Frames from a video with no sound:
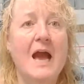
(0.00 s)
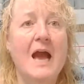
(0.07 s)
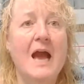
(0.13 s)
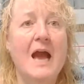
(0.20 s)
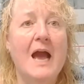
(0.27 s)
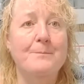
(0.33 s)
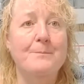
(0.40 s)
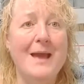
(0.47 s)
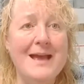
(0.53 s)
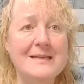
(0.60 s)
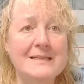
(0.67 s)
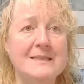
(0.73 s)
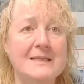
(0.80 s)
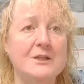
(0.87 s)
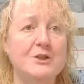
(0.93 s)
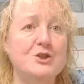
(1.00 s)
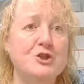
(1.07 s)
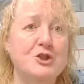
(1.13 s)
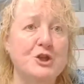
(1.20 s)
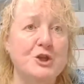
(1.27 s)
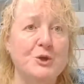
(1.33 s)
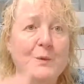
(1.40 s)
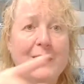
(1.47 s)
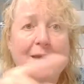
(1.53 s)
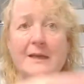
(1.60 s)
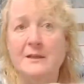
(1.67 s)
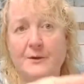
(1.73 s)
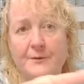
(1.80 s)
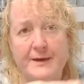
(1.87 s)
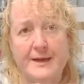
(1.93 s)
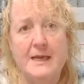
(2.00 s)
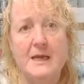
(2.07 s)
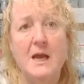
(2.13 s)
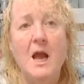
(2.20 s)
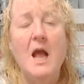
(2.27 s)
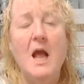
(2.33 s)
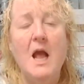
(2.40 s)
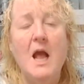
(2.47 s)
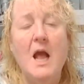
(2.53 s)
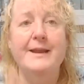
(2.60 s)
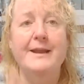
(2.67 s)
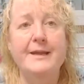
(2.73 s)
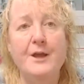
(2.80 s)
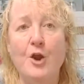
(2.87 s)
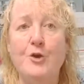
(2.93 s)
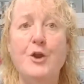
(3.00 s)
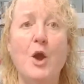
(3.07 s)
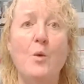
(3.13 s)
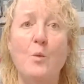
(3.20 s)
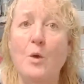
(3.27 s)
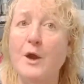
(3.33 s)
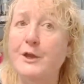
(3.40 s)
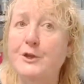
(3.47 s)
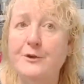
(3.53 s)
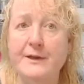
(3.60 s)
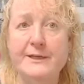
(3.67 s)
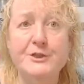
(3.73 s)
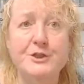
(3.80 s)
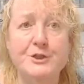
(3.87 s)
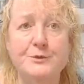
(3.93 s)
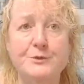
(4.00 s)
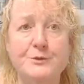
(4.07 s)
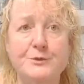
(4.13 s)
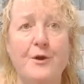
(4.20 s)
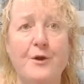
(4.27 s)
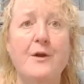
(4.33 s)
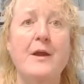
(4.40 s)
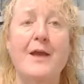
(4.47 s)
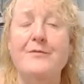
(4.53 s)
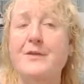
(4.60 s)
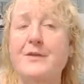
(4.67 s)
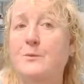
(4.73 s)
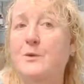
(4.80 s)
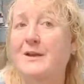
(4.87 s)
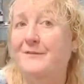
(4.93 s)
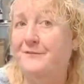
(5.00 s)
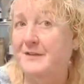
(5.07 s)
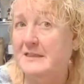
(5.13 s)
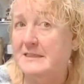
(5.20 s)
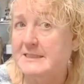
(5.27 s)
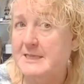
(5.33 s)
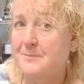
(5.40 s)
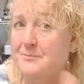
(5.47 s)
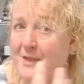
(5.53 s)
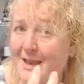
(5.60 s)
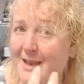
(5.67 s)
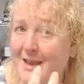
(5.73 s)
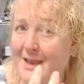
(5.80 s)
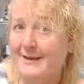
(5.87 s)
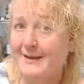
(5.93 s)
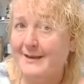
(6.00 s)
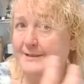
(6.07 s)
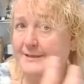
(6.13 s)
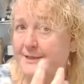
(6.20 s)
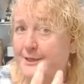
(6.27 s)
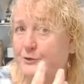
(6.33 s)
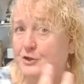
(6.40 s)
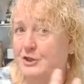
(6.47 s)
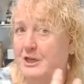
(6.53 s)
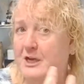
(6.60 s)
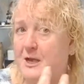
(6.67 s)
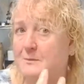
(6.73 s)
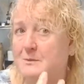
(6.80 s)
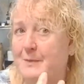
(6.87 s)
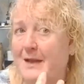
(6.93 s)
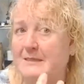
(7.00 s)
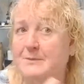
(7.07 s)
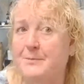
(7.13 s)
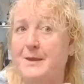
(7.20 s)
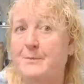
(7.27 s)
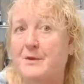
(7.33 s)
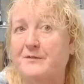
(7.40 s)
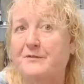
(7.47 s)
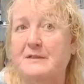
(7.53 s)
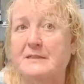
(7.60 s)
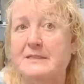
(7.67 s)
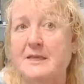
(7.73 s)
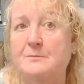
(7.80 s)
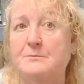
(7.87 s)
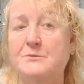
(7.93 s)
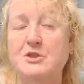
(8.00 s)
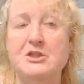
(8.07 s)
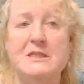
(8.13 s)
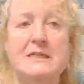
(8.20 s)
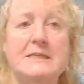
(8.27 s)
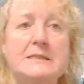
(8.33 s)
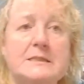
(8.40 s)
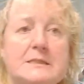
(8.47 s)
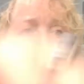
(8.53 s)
a message to Hillary letting her know what your issues are. And then if it's something I need to do, she comes back to me. But if it's something she needs to